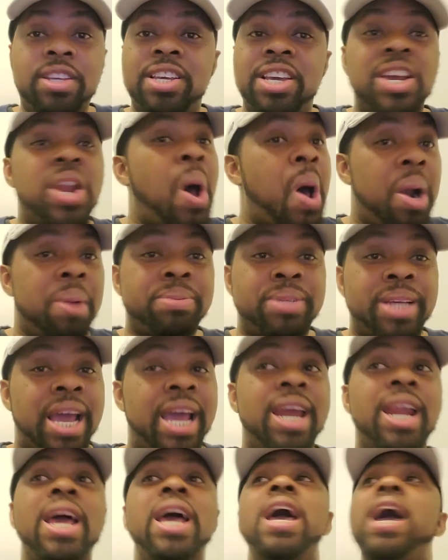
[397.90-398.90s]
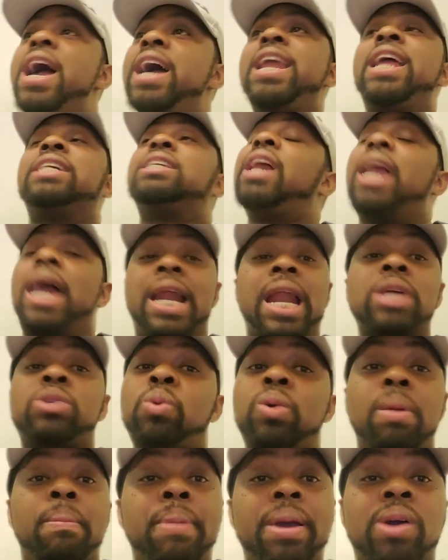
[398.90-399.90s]
You know what I'm saying? And it's not like that's
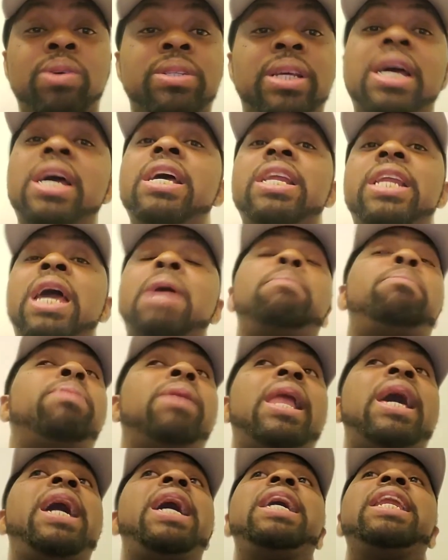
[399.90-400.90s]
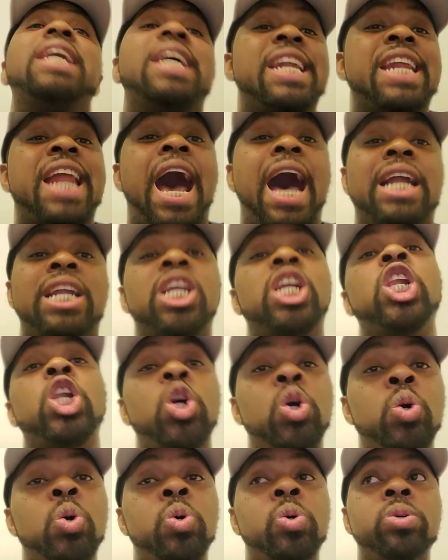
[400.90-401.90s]
what the Bengals did. They played not to
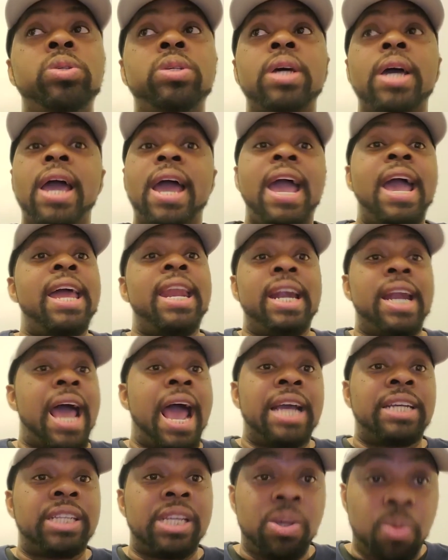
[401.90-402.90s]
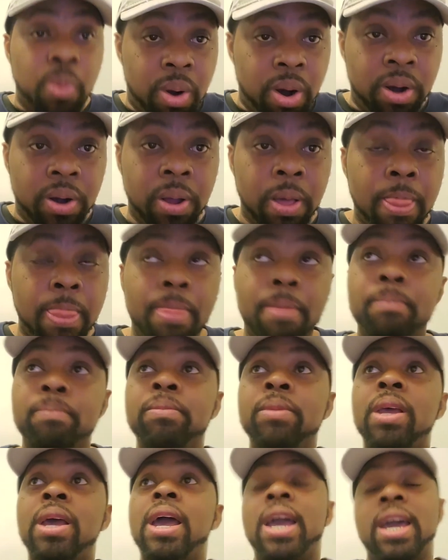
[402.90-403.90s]
lose, and it actually worked.
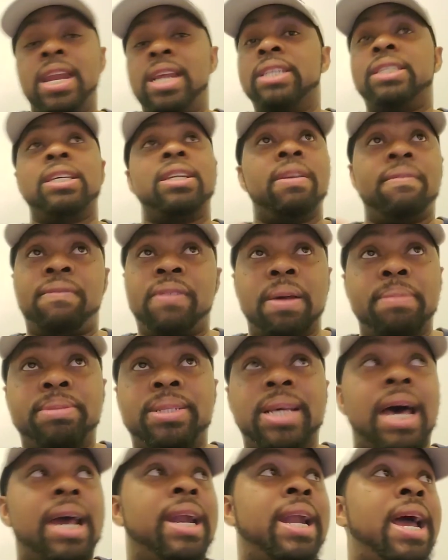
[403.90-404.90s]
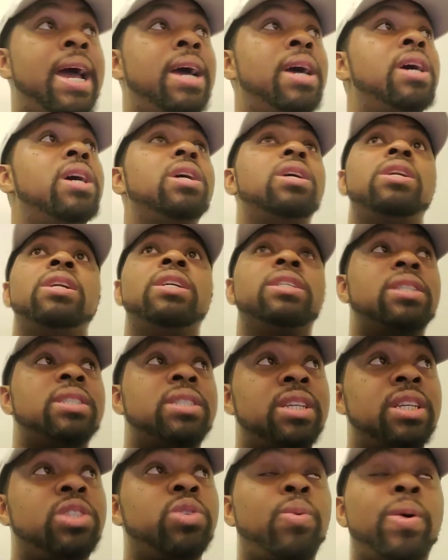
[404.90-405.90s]
And this is the flip side of that. This is
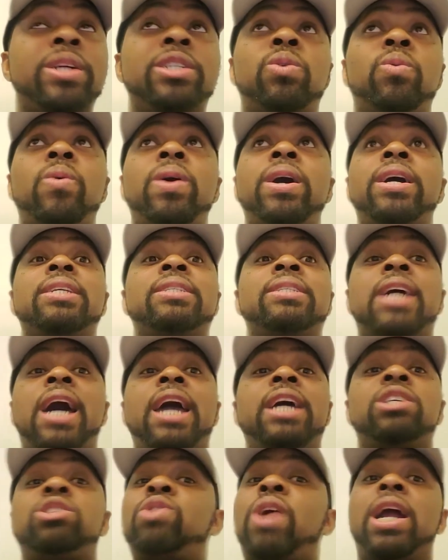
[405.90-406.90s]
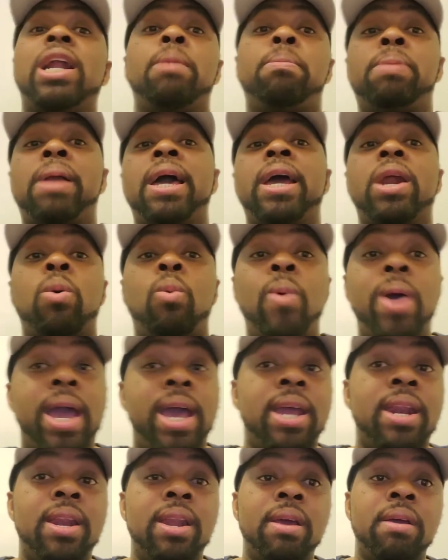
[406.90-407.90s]
a situation where the Titans tried to play to
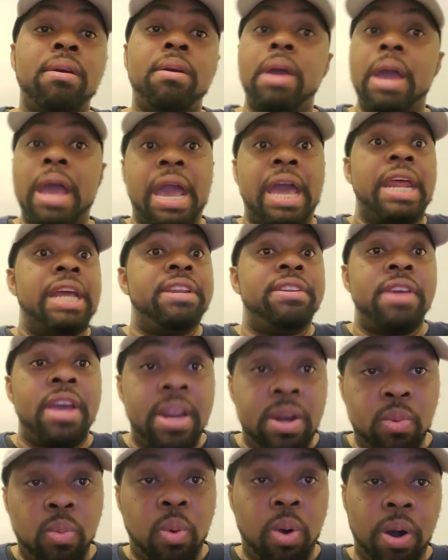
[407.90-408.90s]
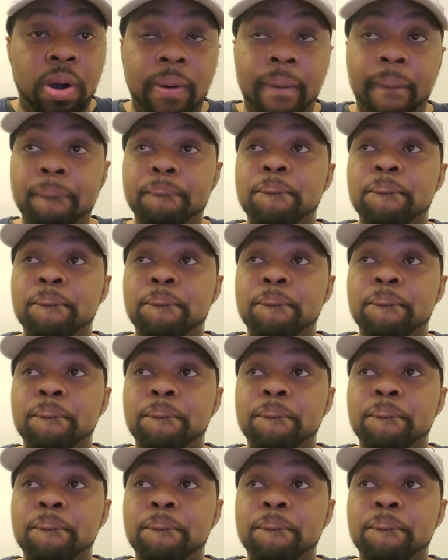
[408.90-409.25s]
win, and it didn't work.